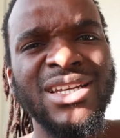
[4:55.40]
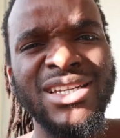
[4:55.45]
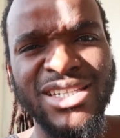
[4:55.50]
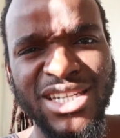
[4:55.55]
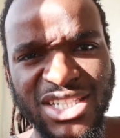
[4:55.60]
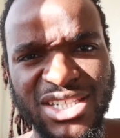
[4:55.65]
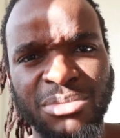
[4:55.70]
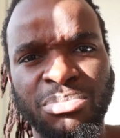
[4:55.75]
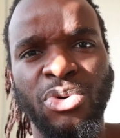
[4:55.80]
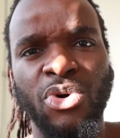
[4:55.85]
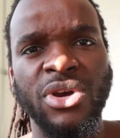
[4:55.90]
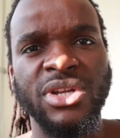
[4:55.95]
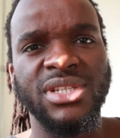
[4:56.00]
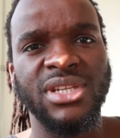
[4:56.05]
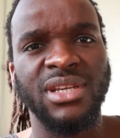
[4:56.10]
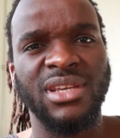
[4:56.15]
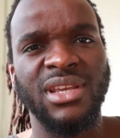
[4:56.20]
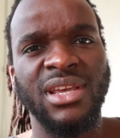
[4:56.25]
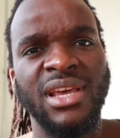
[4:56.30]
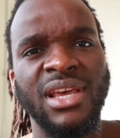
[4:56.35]

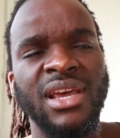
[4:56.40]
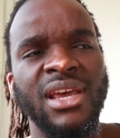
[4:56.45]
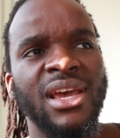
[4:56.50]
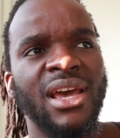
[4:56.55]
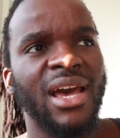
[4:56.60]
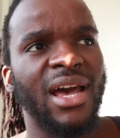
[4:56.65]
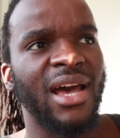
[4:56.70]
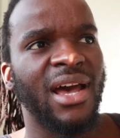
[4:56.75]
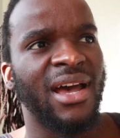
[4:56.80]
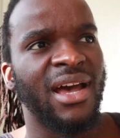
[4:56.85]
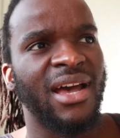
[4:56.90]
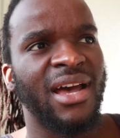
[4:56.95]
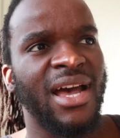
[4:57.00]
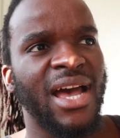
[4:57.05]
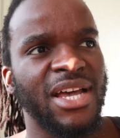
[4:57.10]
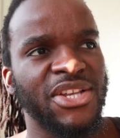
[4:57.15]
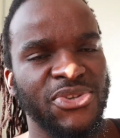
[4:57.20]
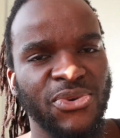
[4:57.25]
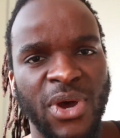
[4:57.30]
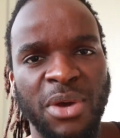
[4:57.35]
disappointing.
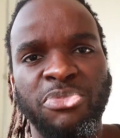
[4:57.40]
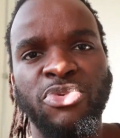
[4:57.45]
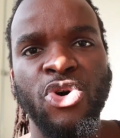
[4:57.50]
So my